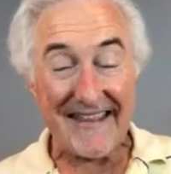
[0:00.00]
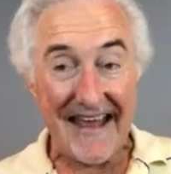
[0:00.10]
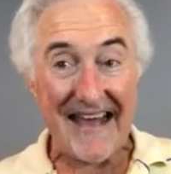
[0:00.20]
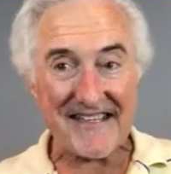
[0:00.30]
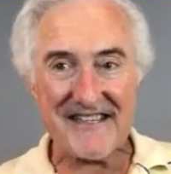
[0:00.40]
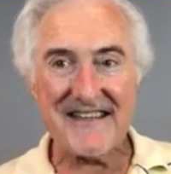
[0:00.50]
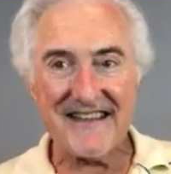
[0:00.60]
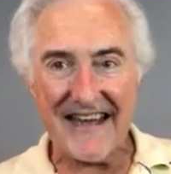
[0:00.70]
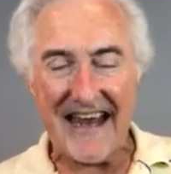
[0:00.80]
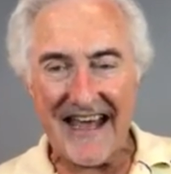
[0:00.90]
That's
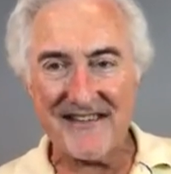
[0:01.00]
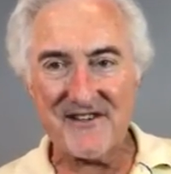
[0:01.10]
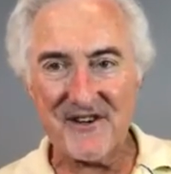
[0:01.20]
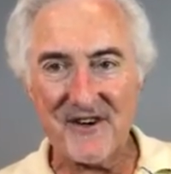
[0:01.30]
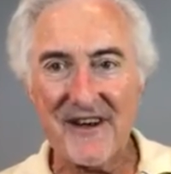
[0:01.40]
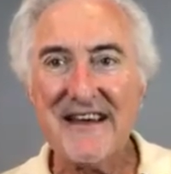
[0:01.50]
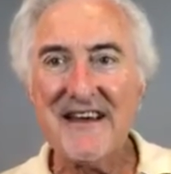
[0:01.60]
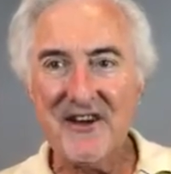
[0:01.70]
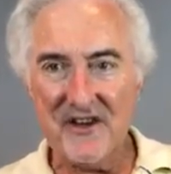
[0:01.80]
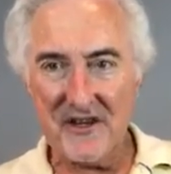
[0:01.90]
the answer
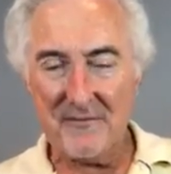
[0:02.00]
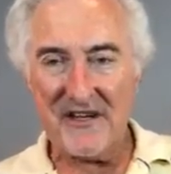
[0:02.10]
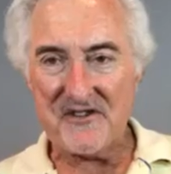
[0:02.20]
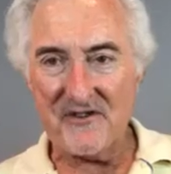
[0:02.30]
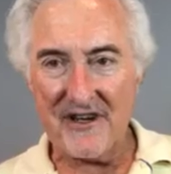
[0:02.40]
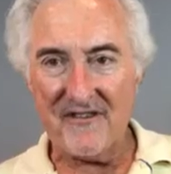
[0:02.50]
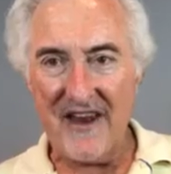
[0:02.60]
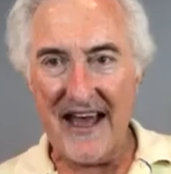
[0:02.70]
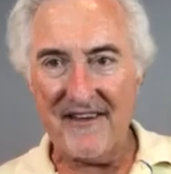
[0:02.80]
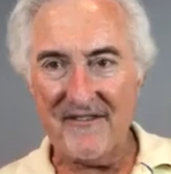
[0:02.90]
to the mystery of
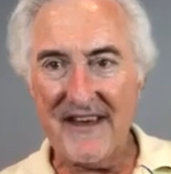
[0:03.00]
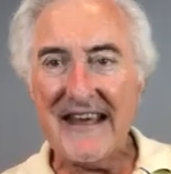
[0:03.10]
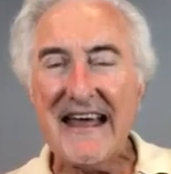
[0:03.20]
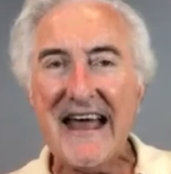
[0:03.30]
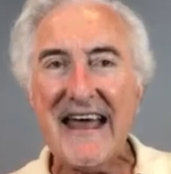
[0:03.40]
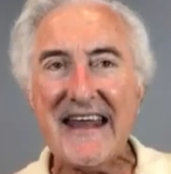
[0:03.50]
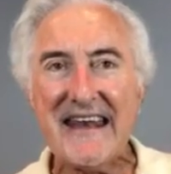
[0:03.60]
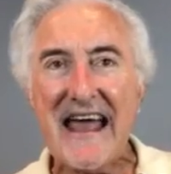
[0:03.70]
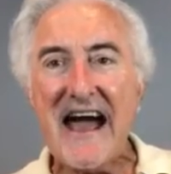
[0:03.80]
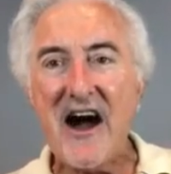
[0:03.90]
life.
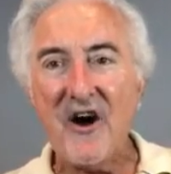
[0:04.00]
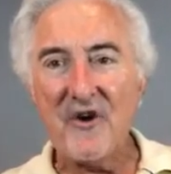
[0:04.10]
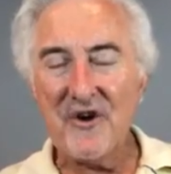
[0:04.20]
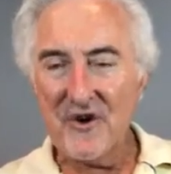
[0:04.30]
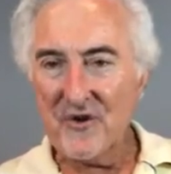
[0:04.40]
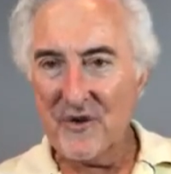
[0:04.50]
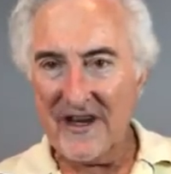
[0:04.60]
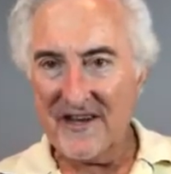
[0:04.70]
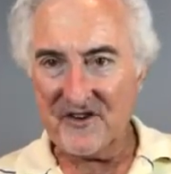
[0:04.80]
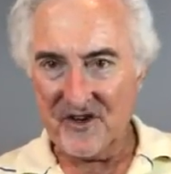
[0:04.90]
And now
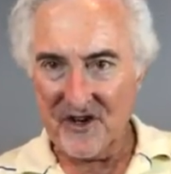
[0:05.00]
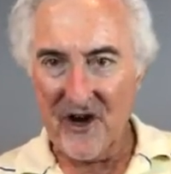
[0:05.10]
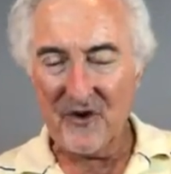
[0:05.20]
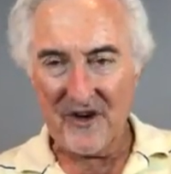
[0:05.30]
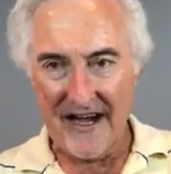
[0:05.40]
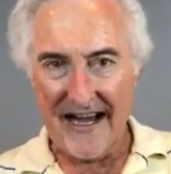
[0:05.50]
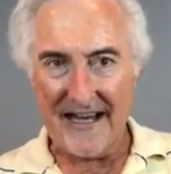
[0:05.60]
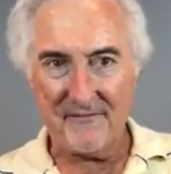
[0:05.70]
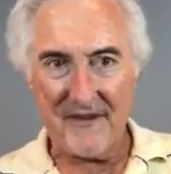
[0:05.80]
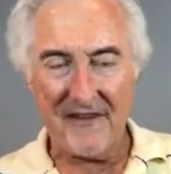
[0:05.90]
we get to know
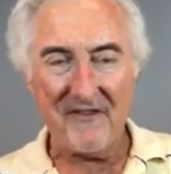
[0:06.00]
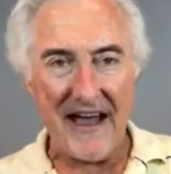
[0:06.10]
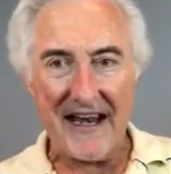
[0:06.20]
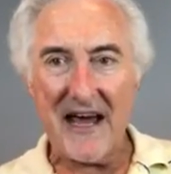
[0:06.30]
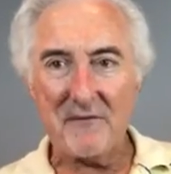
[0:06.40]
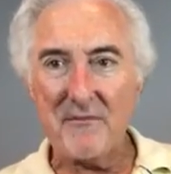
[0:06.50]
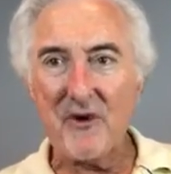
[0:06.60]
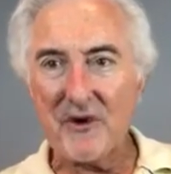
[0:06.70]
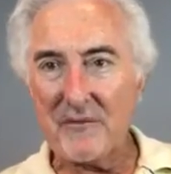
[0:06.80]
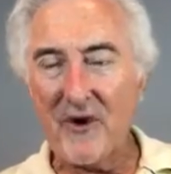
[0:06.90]
God and find out
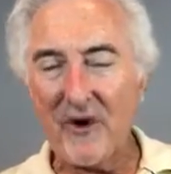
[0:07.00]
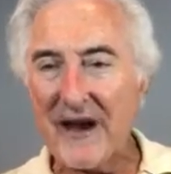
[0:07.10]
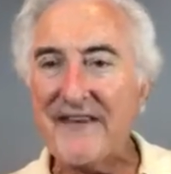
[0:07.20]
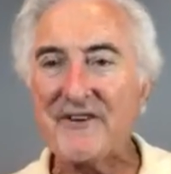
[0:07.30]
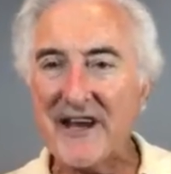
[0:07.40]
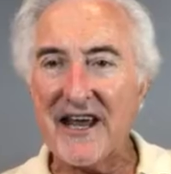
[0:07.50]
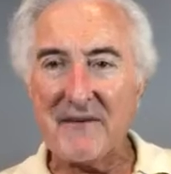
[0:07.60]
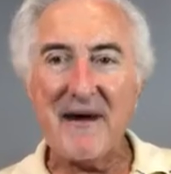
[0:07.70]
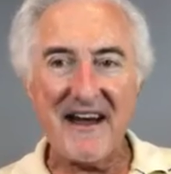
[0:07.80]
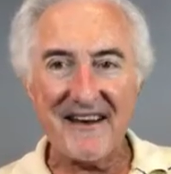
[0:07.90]
more and more every
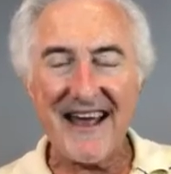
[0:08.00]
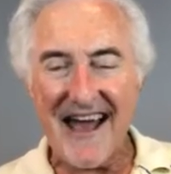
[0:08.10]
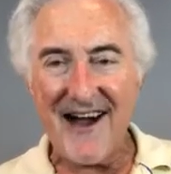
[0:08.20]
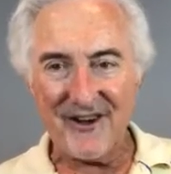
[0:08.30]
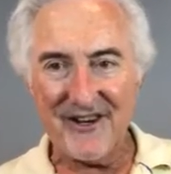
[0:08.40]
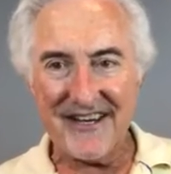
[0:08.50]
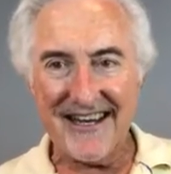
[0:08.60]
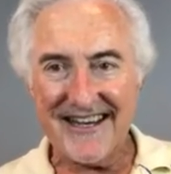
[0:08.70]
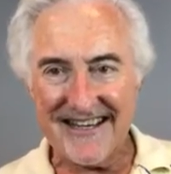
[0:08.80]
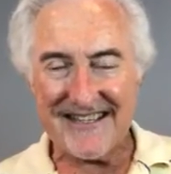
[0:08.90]
day about how good
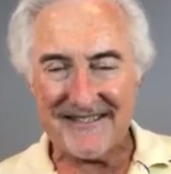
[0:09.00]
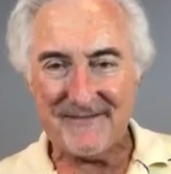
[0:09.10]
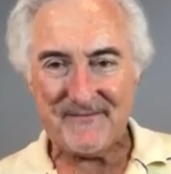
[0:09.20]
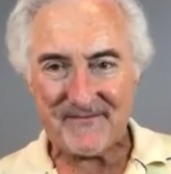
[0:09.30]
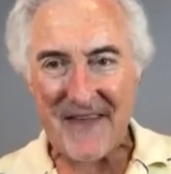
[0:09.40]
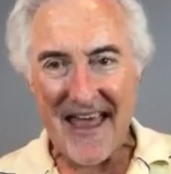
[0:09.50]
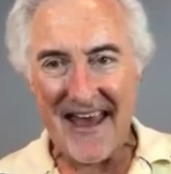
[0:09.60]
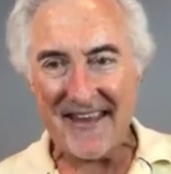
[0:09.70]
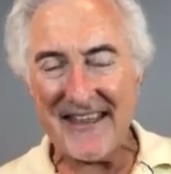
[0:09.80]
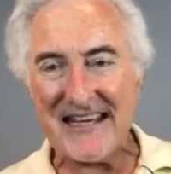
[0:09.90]
he is.
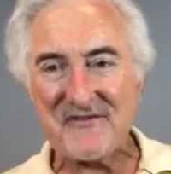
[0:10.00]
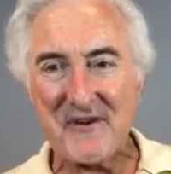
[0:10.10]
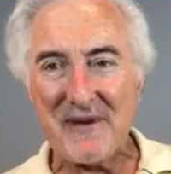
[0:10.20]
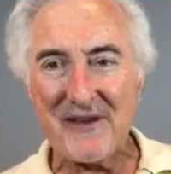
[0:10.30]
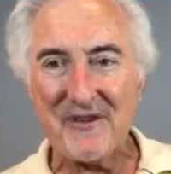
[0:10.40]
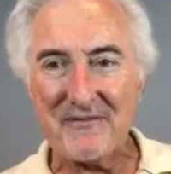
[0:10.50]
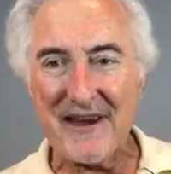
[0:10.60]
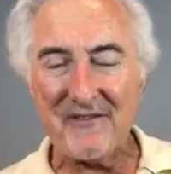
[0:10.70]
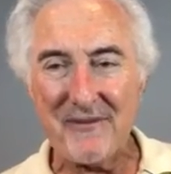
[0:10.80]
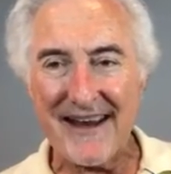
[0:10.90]
Hey, thanks for being with
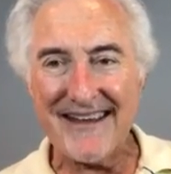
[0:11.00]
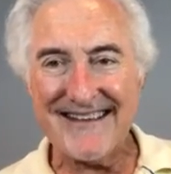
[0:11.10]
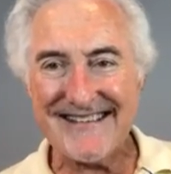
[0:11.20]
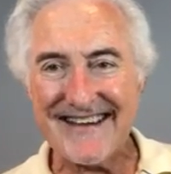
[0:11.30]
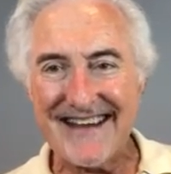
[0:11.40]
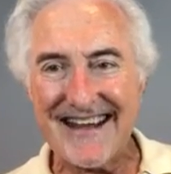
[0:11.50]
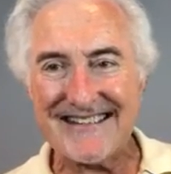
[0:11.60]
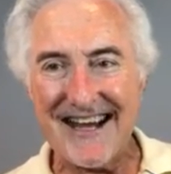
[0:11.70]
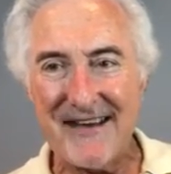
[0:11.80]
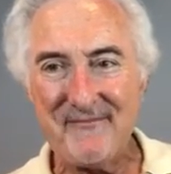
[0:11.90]
me, everybody. See you
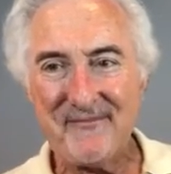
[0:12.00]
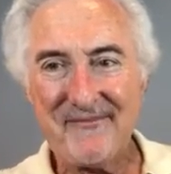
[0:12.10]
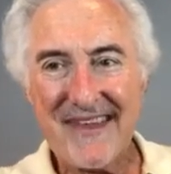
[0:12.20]
next time.